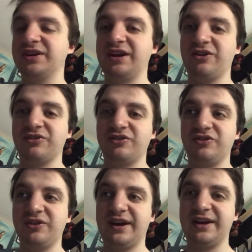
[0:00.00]

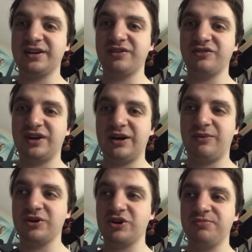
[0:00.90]
character, Anakin
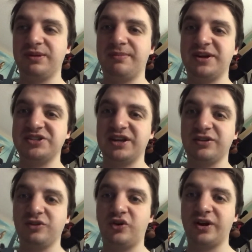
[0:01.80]
Skywalker, played by
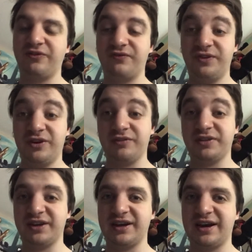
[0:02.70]
Jake Lloyd.
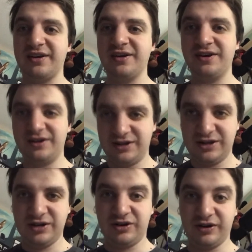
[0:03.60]
The guy
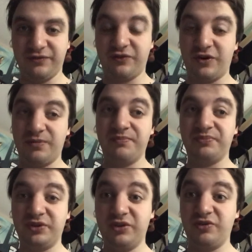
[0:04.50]
from
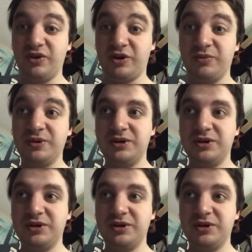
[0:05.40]
Jingle